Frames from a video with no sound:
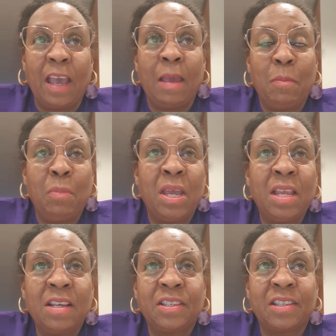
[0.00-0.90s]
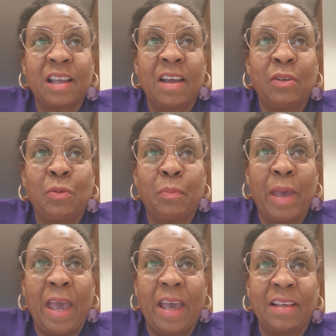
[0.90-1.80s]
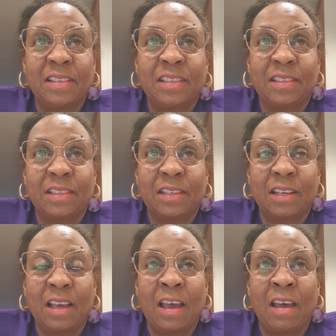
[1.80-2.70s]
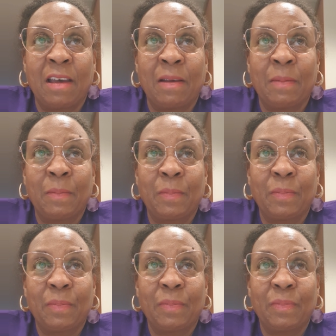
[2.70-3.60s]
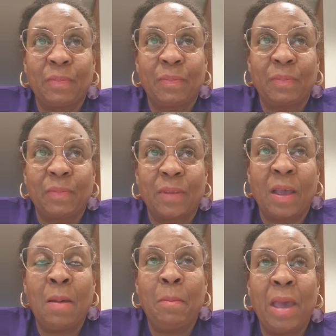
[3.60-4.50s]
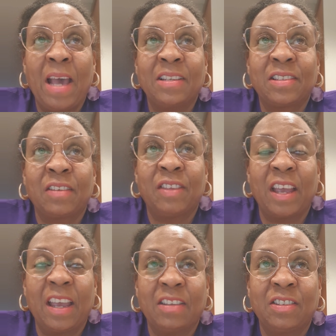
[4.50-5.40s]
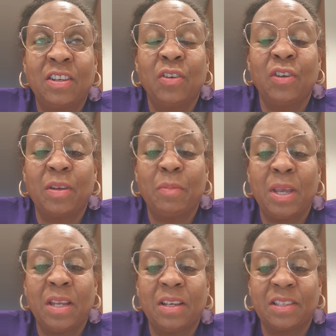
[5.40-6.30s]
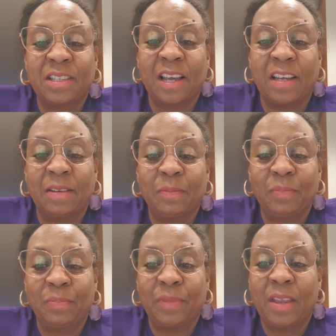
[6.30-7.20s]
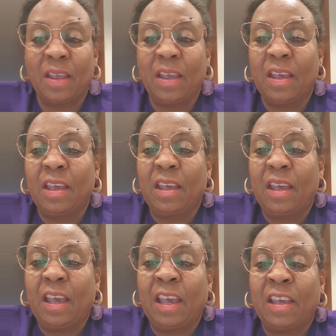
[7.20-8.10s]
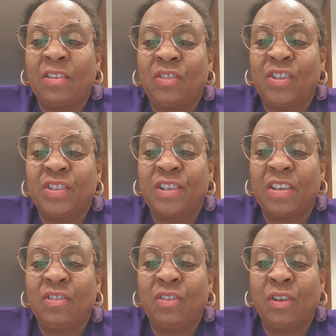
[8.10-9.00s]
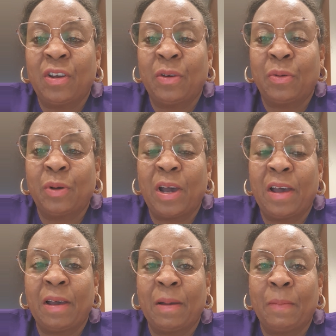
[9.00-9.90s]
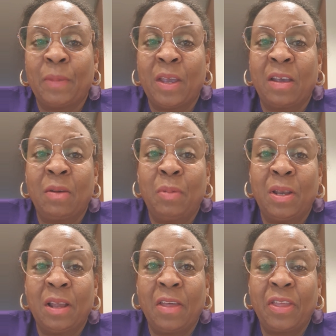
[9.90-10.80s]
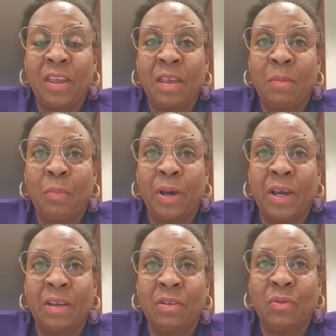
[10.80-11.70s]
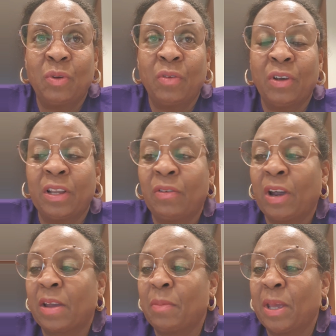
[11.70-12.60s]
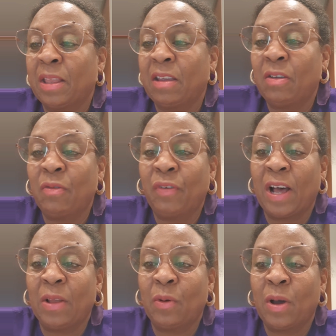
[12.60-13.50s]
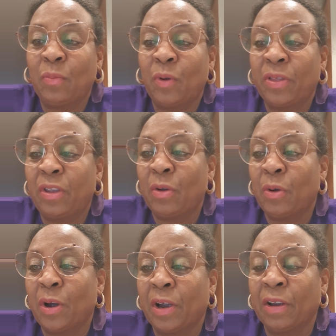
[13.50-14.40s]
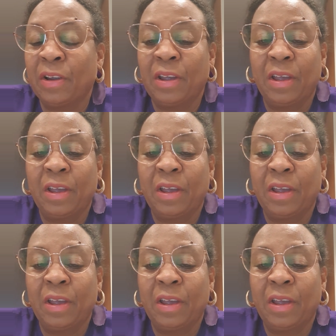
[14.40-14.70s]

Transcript: mediastinal mass, a mass of the anterior mediastinum. And she said, it could be nothing, but we really recommend that you follow up with your